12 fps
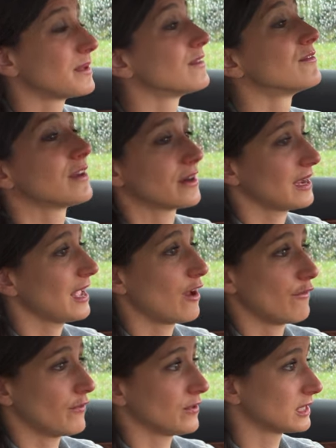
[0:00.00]
been very
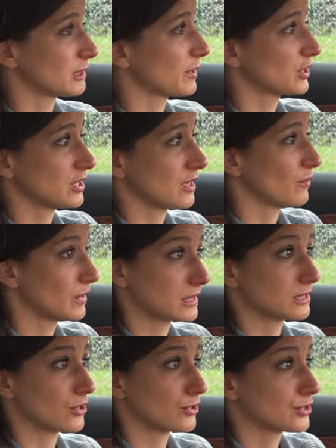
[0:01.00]
helpful, especially when
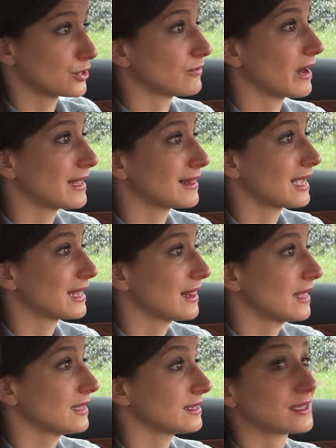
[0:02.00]
it starts to rain like this.